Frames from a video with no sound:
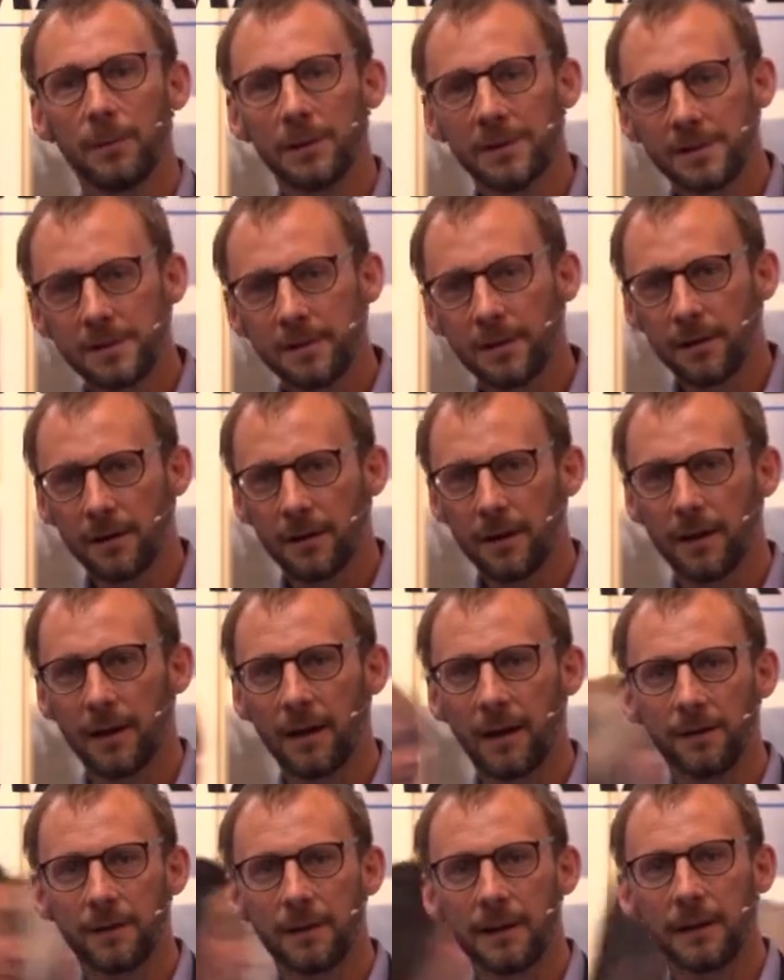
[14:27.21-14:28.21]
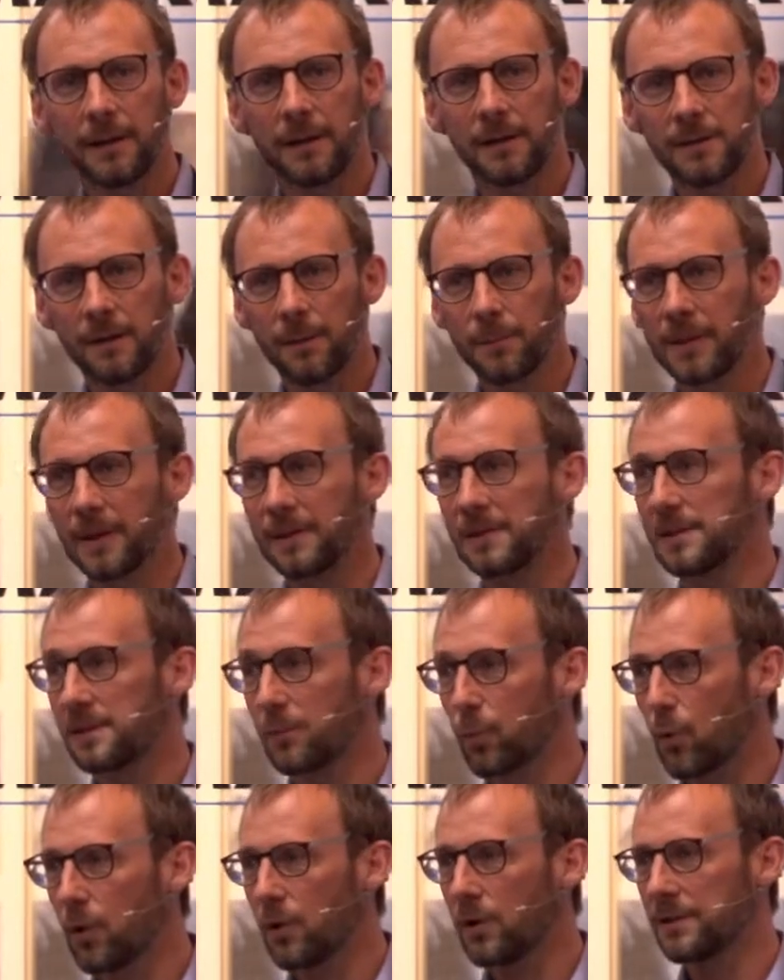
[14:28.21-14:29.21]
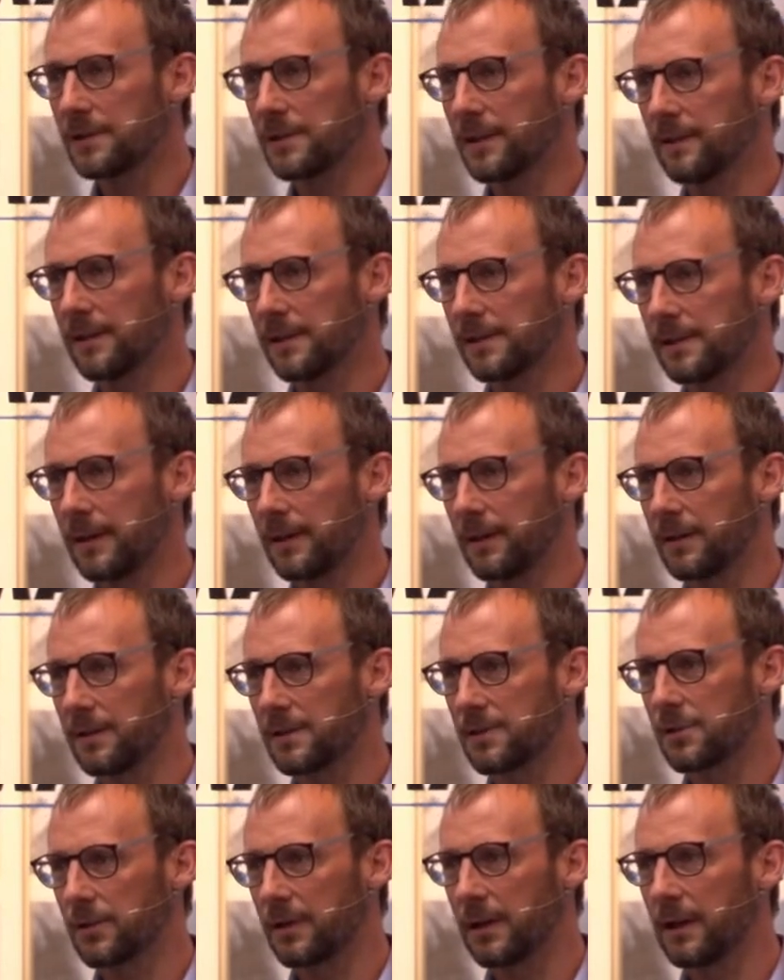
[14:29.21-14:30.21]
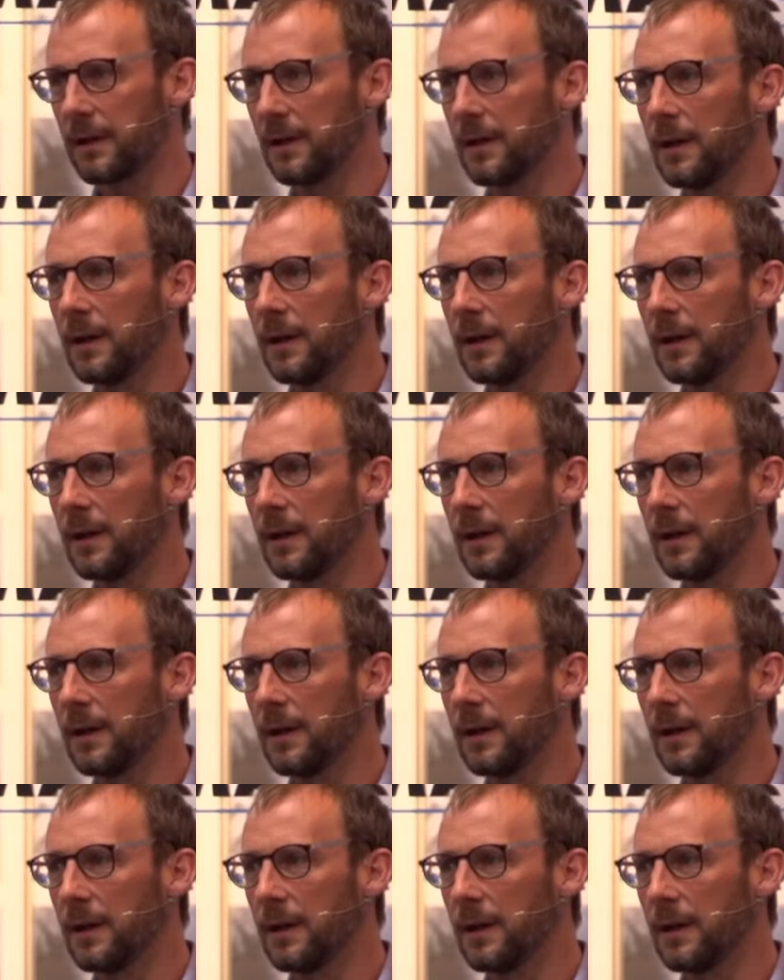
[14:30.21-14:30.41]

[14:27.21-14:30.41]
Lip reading: But certainly, I think in some cases, it's worse in this industry.